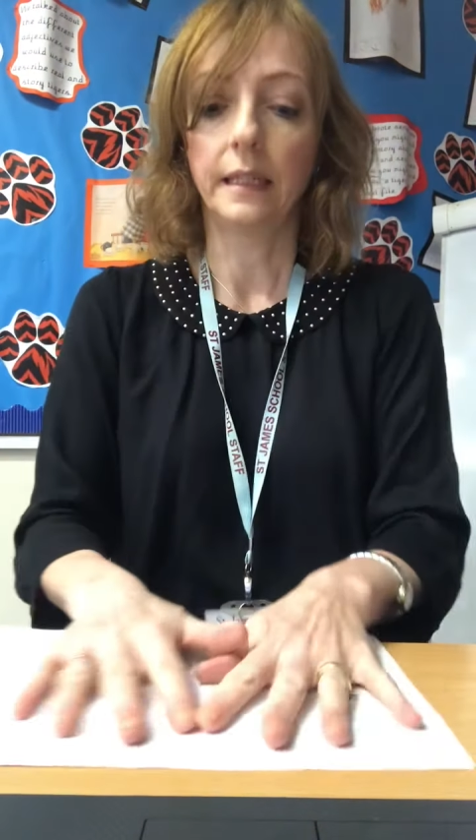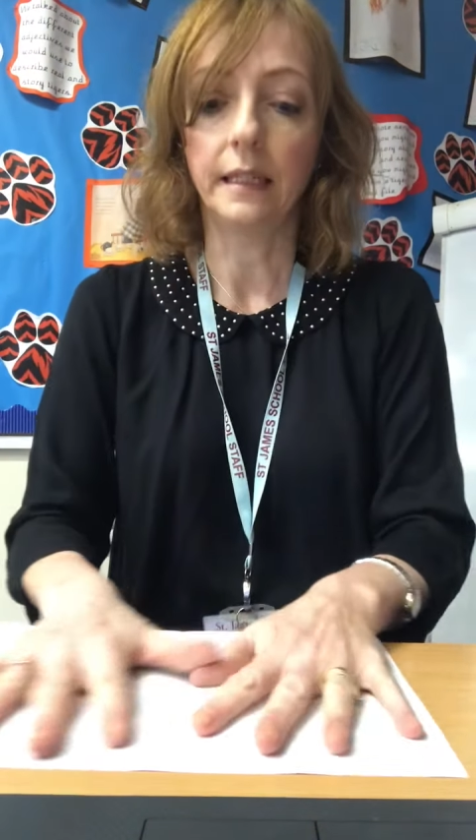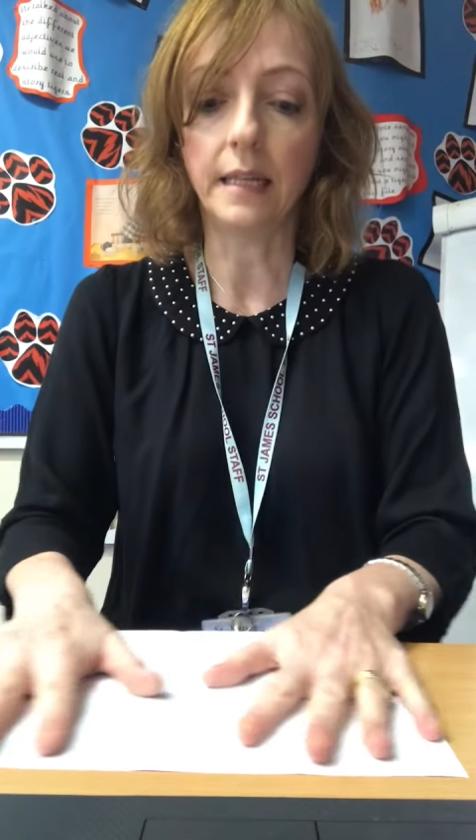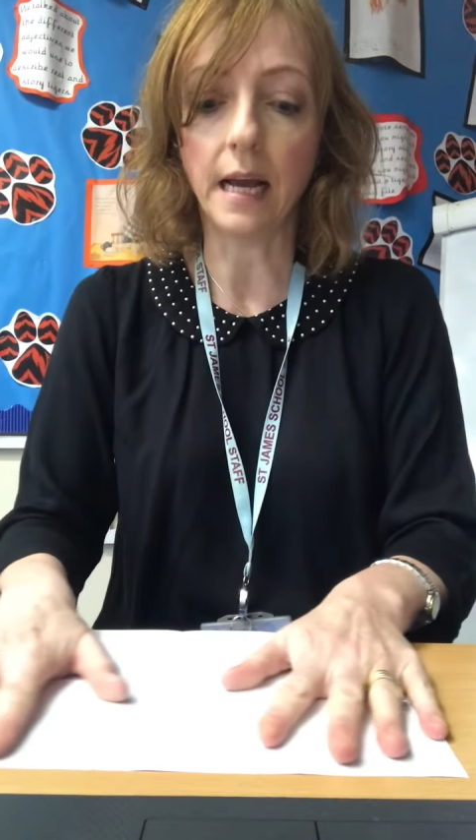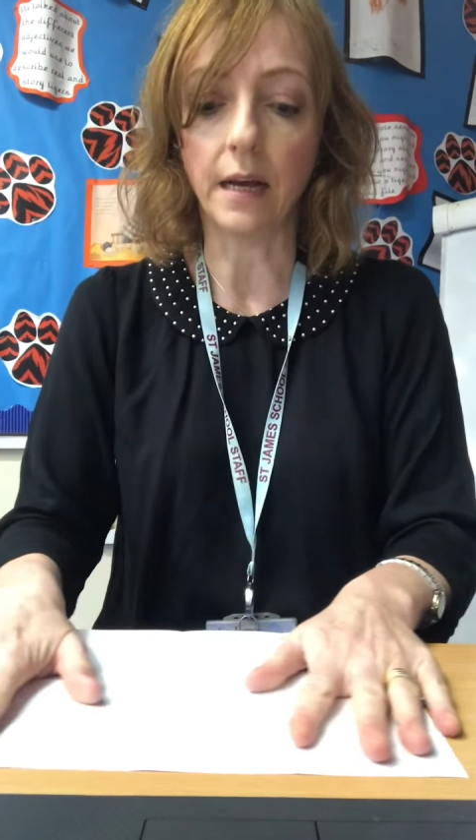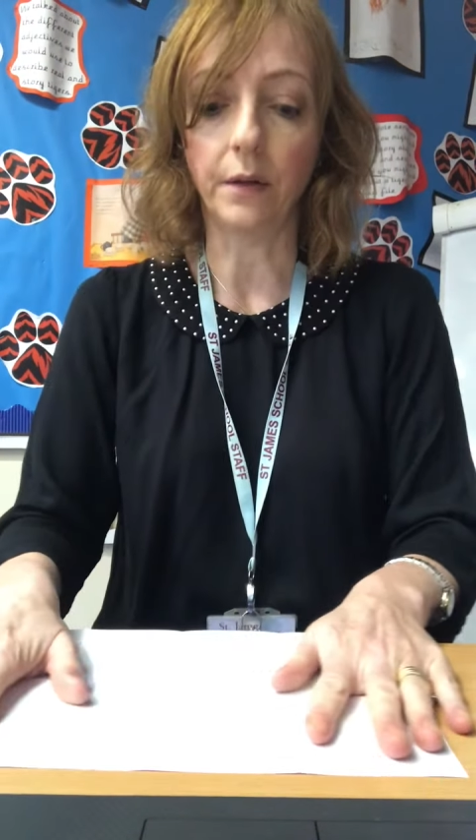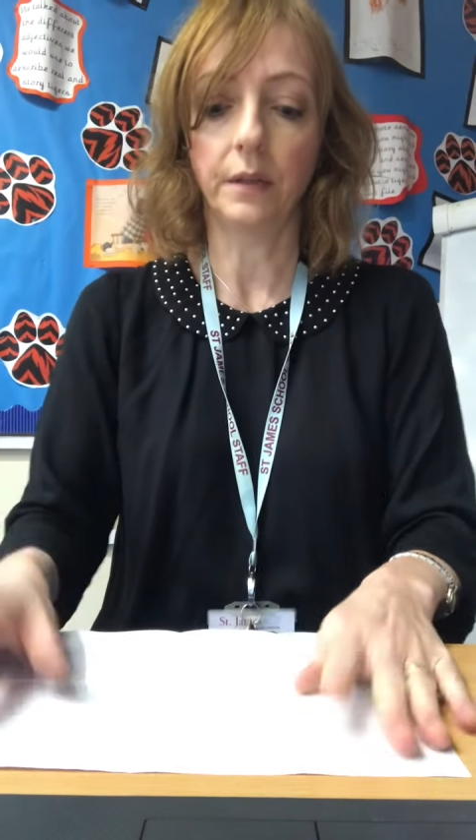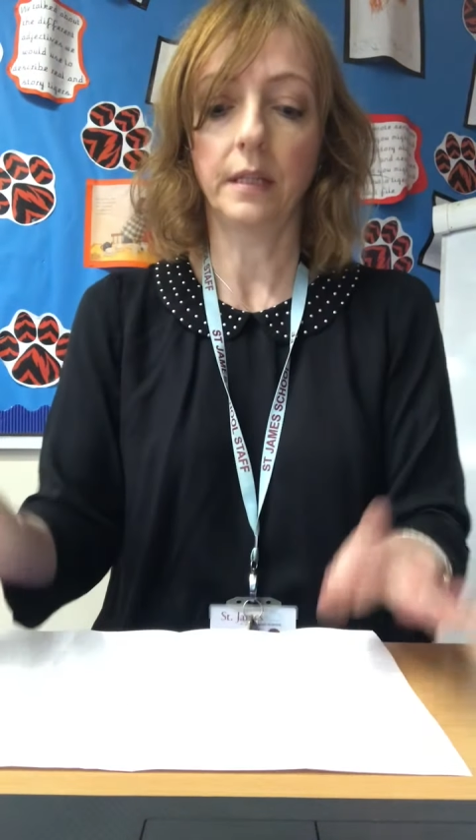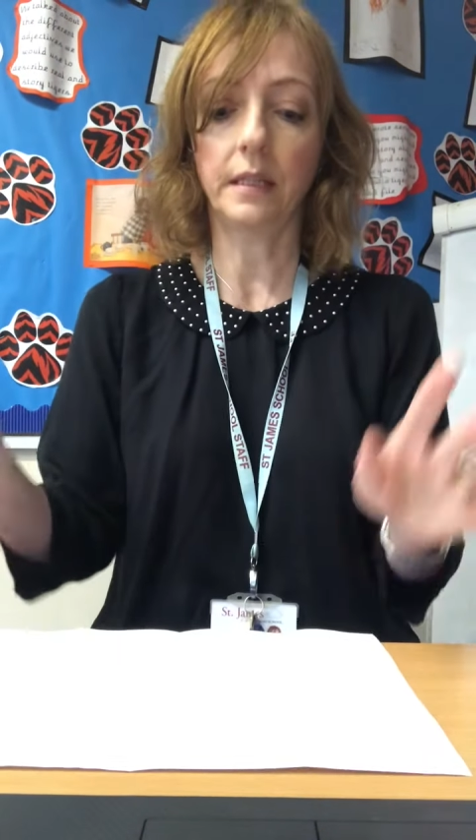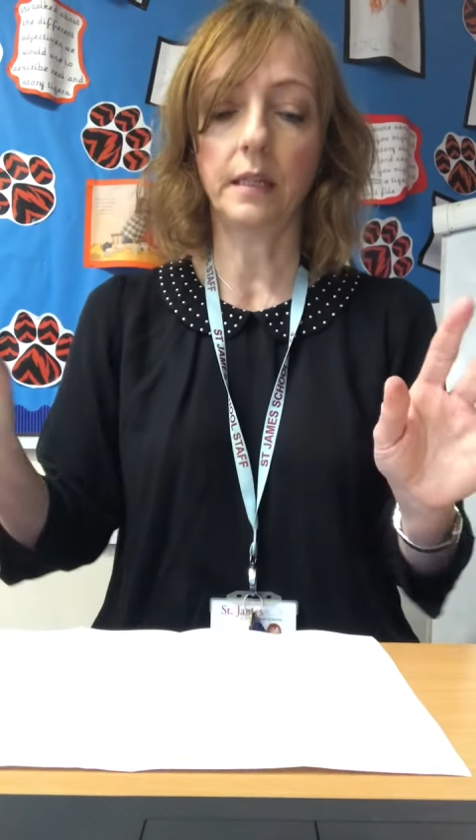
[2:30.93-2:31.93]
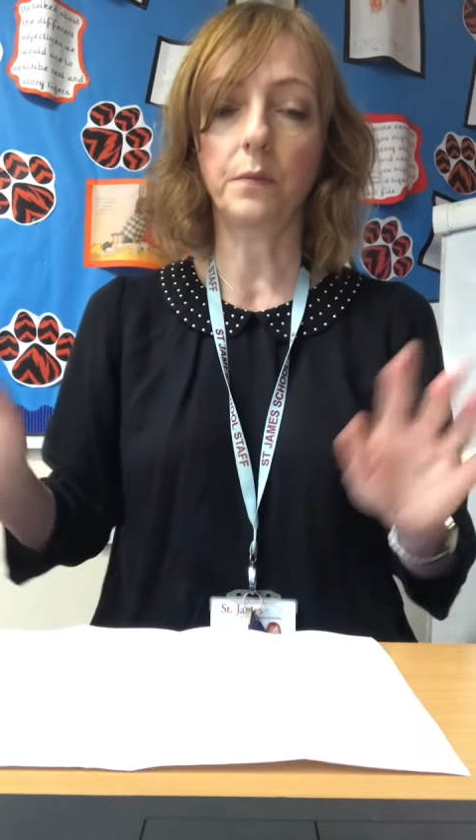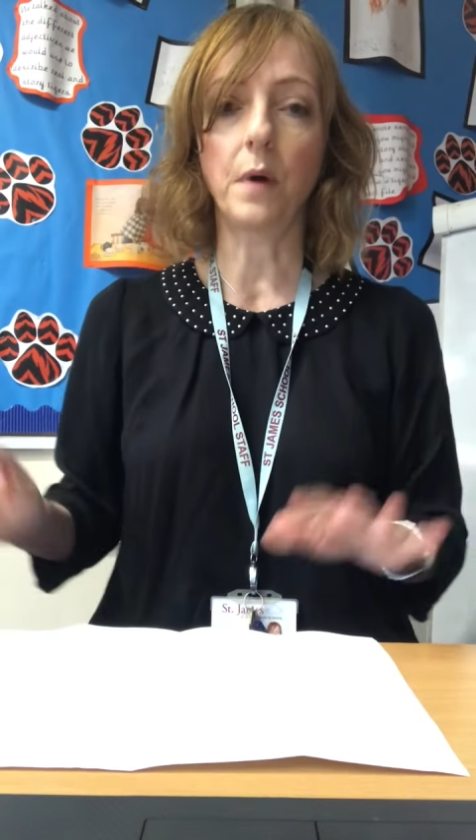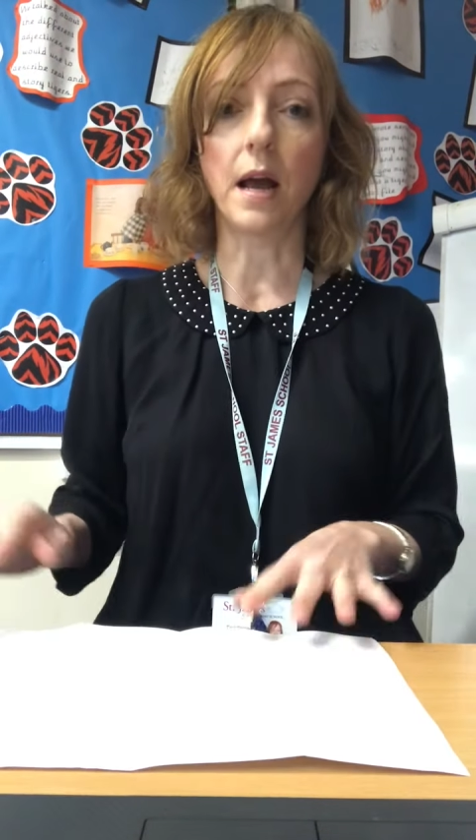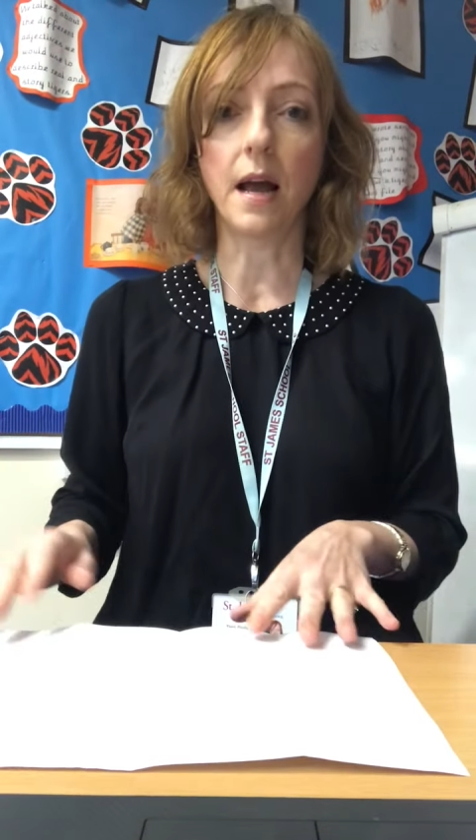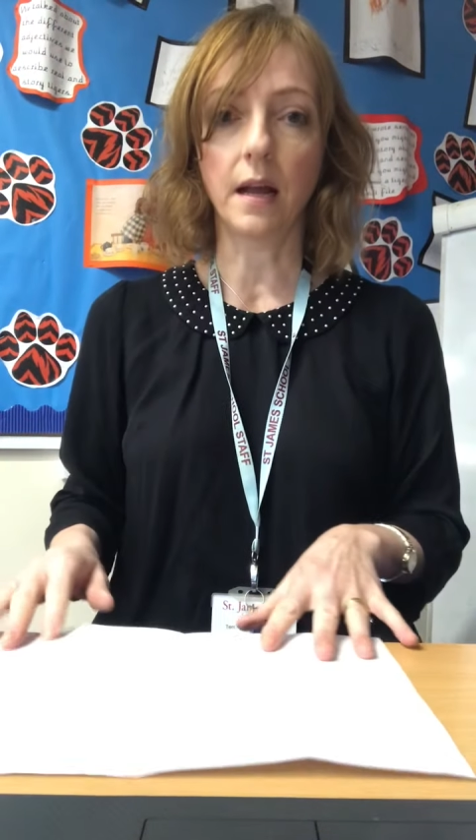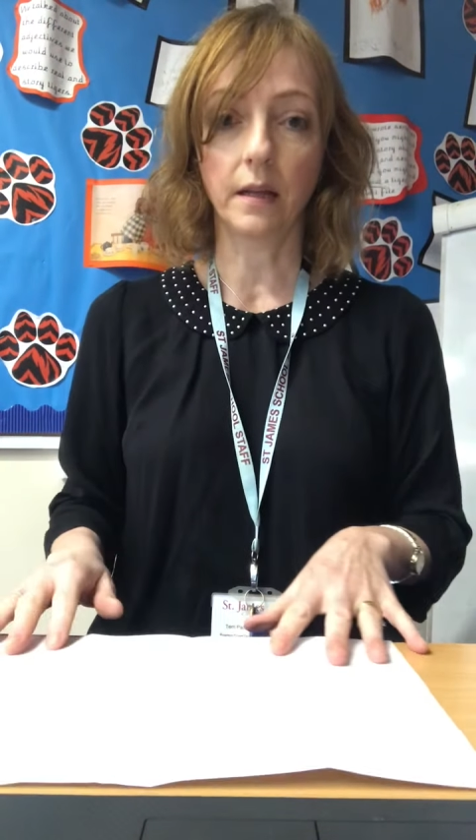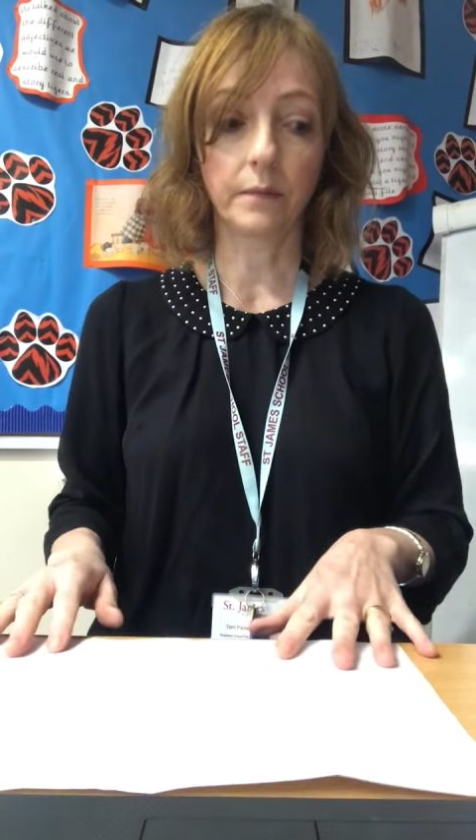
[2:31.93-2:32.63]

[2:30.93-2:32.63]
now this is where